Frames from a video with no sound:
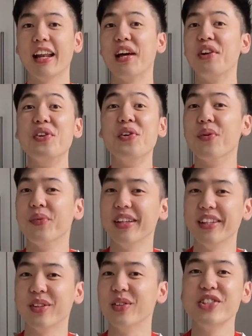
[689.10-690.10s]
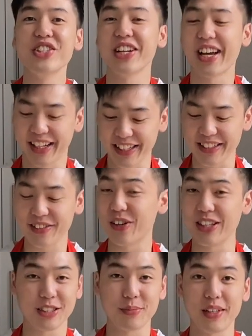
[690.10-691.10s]
I normally don't share this
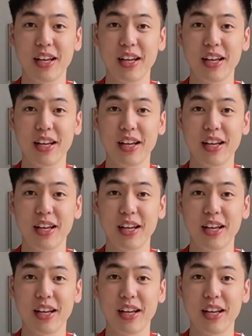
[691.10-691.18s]
recipe